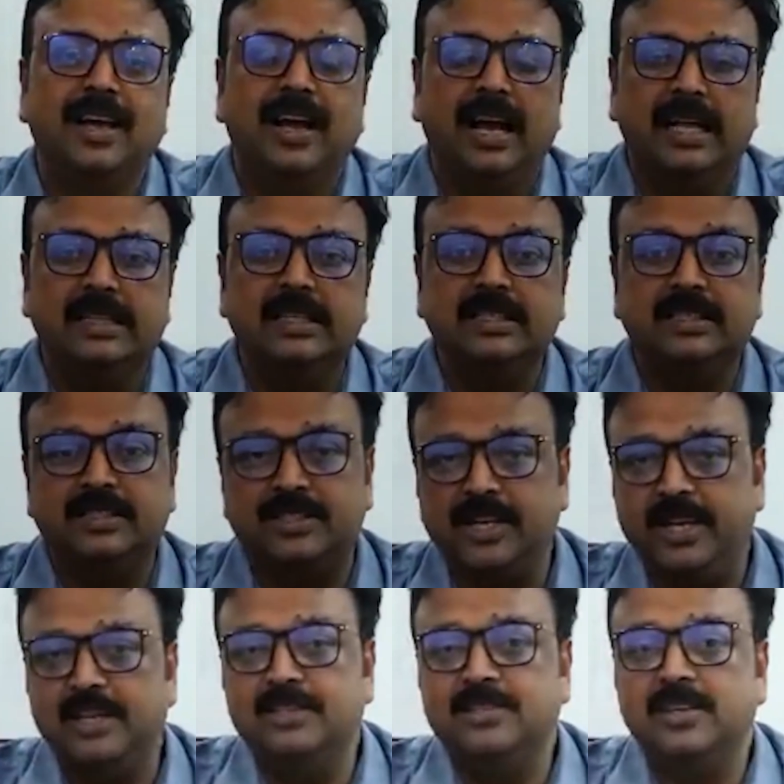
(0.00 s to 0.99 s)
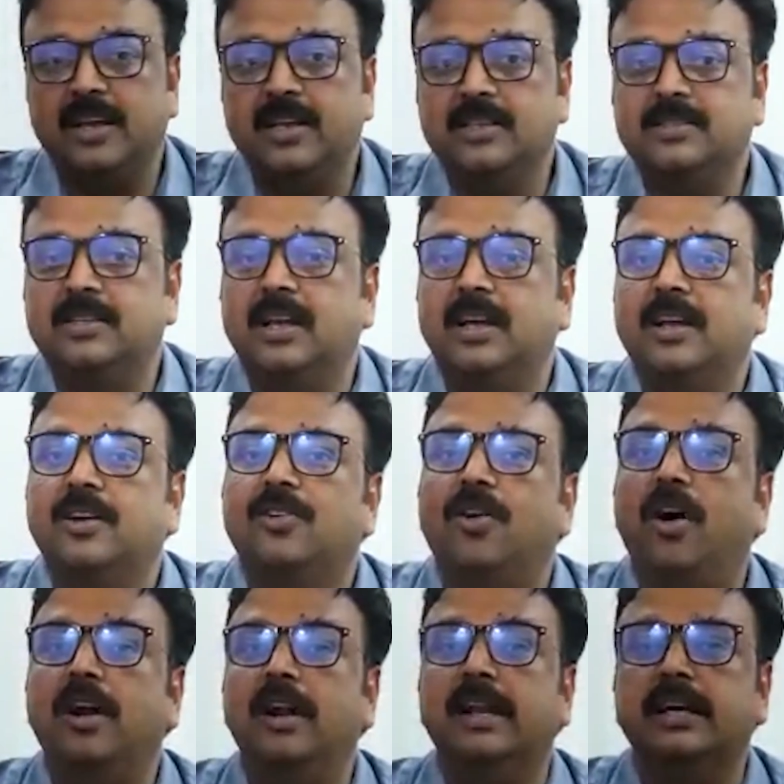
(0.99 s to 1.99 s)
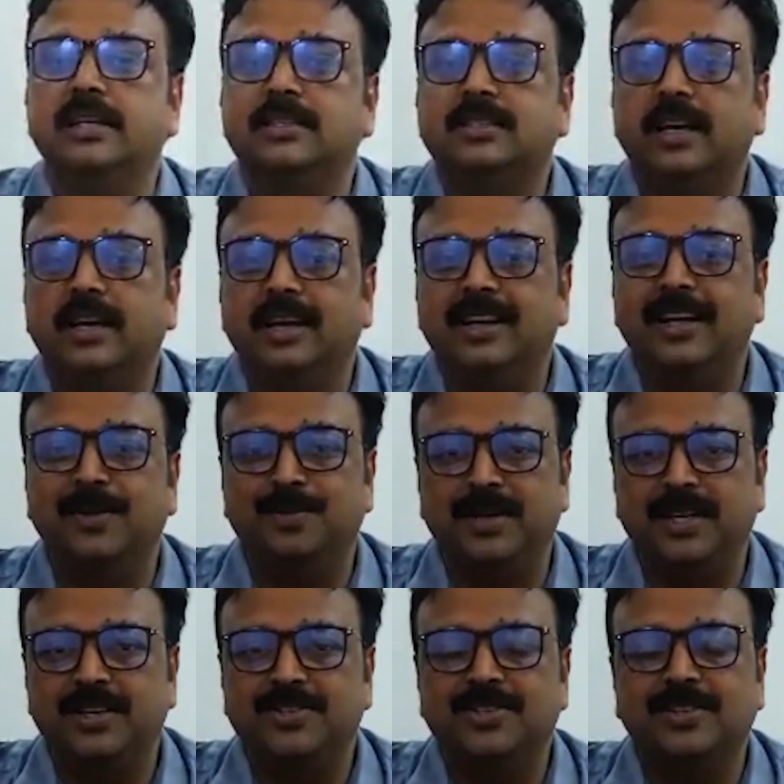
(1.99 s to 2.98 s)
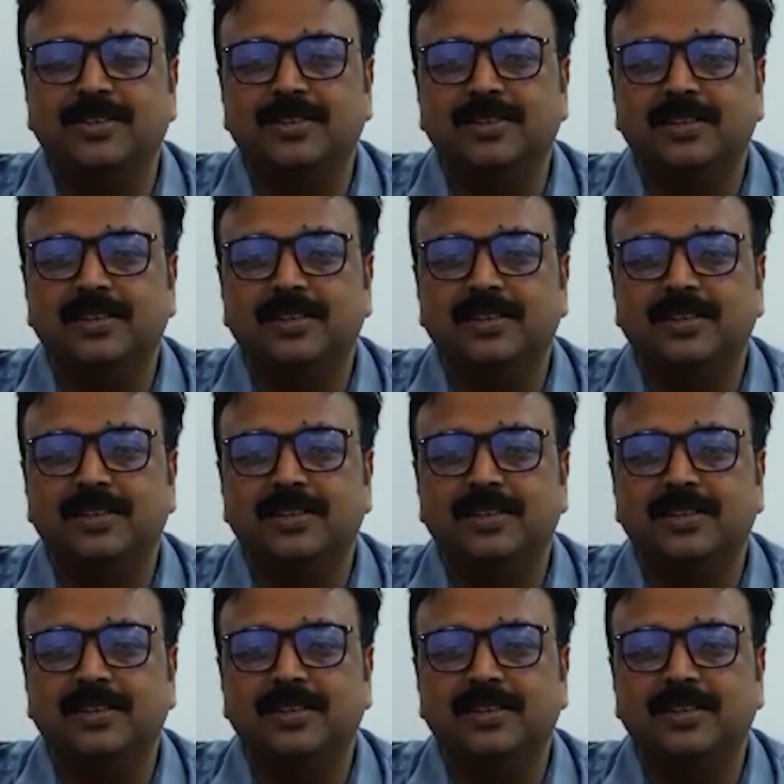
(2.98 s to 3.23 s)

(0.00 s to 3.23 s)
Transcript: And this change is called as adaptation.